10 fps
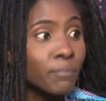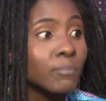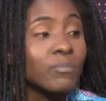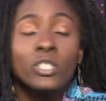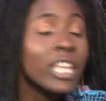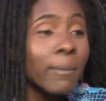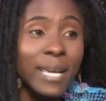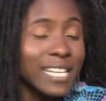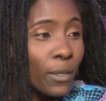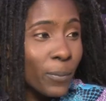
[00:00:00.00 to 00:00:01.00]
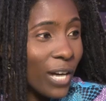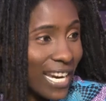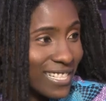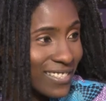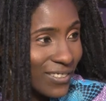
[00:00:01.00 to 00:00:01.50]
They may
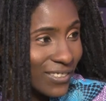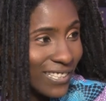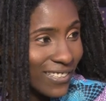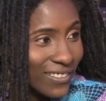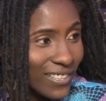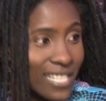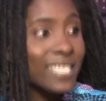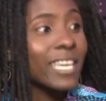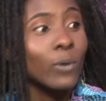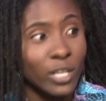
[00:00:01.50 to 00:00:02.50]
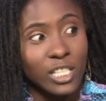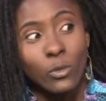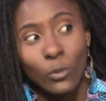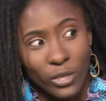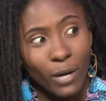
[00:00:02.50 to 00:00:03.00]
surprise you, because they were the
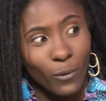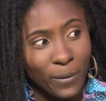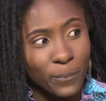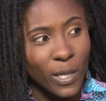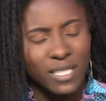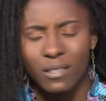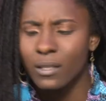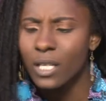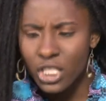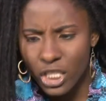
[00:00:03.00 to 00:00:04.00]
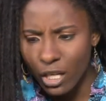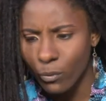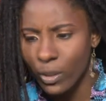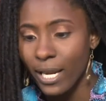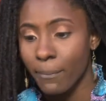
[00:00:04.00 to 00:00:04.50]
youth at one point. So share
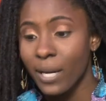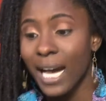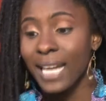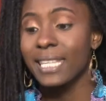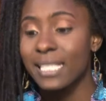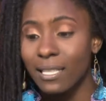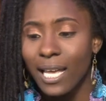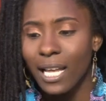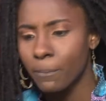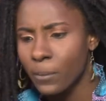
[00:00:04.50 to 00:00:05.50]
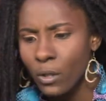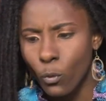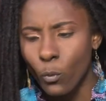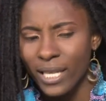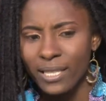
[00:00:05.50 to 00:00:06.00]
with them, and this will help
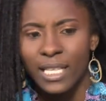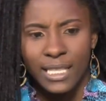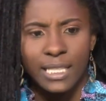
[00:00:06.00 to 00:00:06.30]
when.